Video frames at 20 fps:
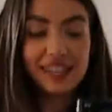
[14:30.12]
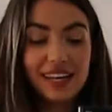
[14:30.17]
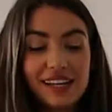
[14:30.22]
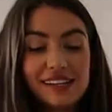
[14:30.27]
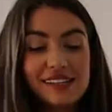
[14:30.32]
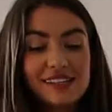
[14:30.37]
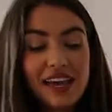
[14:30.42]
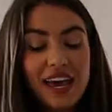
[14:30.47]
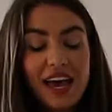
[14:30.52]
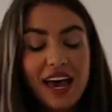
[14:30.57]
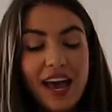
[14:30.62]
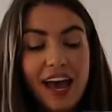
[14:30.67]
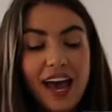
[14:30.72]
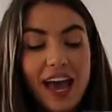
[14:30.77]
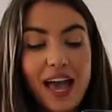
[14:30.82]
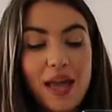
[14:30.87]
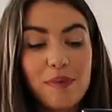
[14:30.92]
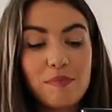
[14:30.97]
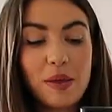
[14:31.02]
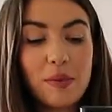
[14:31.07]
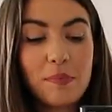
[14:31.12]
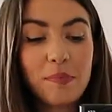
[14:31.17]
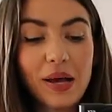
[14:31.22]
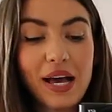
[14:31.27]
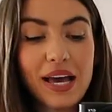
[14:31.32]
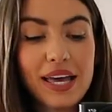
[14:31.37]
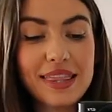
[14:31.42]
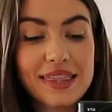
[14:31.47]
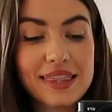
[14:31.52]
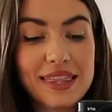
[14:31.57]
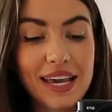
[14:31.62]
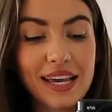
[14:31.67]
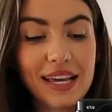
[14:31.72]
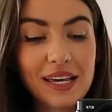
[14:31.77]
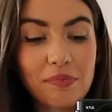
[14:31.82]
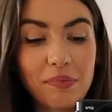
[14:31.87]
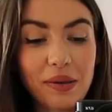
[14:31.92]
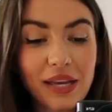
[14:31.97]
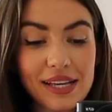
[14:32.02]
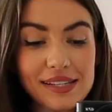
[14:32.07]
in it, but I
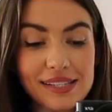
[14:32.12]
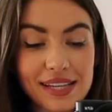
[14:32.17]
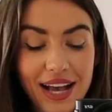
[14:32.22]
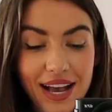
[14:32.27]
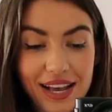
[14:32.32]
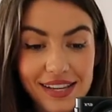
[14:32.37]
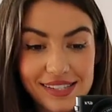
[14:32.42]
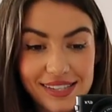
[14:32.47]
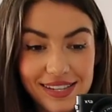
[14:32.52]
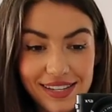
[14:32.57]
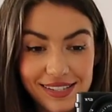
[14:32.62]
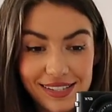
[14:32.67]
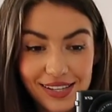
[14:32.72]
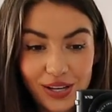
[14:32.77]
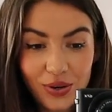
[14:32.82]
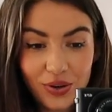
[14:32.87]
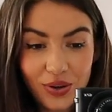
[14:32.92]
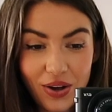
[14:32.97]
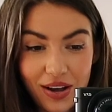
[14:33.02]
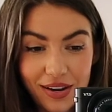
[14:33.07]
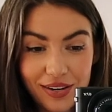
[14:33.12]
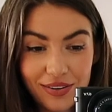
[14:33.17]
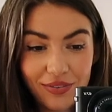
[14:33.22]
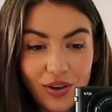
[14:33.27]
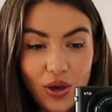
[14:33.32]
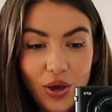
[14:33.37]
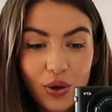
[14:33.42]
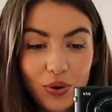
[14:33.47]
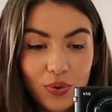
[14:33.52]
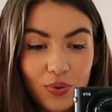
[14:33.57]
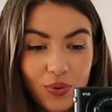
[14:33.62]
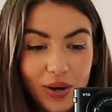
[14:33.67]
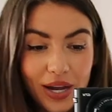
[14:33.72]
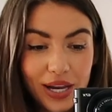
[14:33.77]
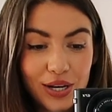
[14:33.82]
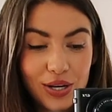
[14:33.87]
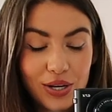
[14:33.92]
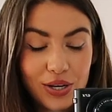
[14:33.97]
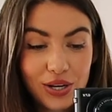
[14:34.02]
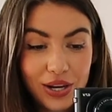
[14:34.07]
think because it has this kind of
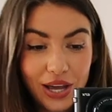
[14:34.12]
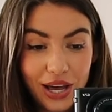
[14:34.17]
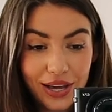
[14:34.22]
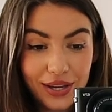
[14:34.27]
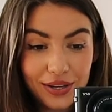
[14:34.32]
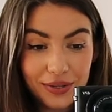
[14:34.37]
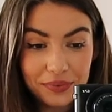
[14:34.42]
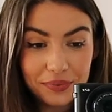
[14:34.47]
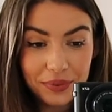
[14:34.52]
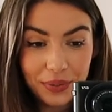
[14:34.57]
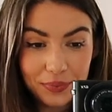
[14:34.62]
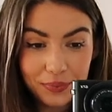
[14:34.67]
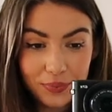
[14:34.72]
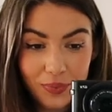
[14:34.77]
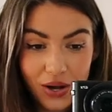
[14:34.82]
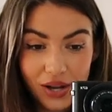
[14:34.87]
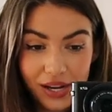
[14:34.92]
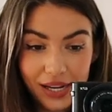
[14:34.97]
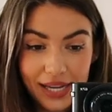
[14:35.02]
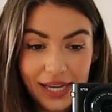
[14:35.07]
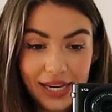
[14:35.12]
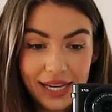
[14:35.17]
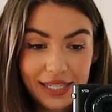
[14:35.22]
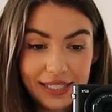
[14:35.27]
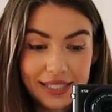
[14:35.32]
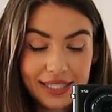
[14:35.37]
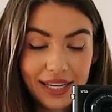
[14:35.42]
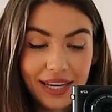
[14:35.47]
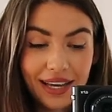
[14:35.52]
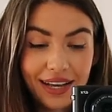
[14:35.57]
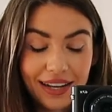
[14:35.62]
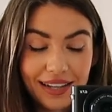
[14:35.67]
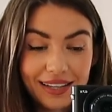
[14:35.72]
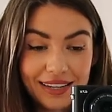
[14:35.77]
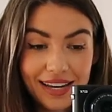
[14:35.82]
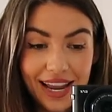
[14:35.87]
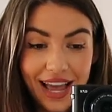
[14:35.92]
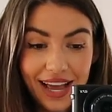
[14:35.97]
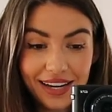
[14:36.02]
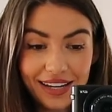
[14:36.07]
quite low wide
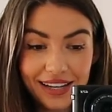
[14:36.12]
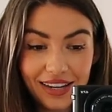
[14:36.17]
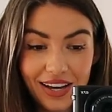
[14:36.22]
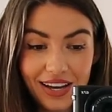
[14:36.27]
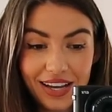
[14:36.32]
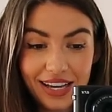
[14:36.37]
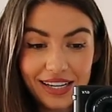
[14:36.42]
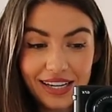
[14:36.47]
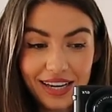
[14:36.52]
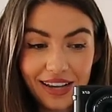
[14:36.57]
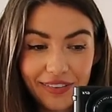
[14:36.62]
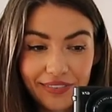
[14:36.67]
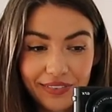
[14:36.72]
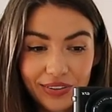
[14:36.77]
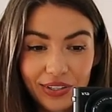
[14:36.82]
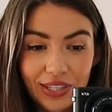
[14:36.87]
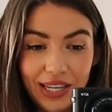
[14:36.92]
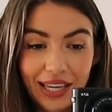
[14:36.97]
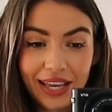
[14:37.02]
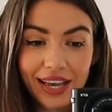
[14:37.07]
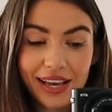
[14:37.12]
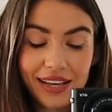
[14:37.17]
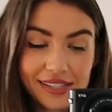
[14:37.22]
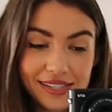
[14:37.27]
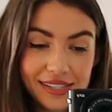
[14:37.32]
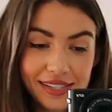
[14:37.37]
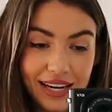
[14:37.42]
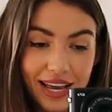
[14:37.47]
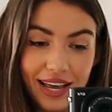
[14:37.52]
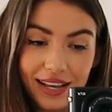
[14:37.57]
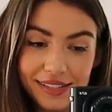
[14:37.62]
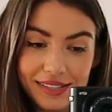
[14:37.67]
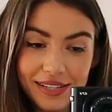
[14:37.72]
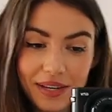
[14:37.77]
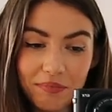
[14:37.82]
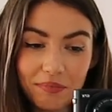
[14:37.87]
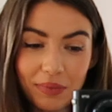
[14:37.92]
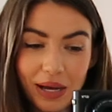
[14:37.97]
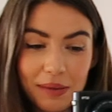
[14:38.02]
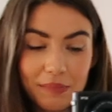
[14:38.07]
neckline, I feel like a slit
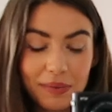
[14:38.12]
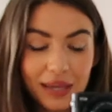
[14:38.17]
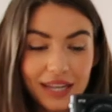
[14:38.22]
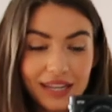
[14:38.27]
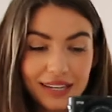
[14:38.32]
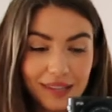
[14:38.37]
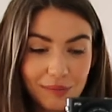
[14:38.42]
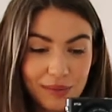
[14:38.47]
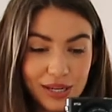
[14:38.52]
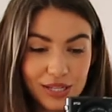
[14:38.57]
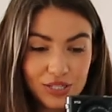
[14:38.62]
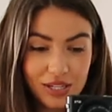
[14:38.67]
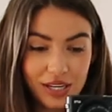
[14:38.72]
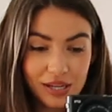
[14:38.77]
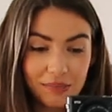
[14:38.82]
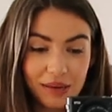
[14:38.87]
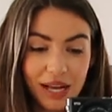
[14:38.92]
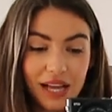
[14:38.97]
might be a little bit too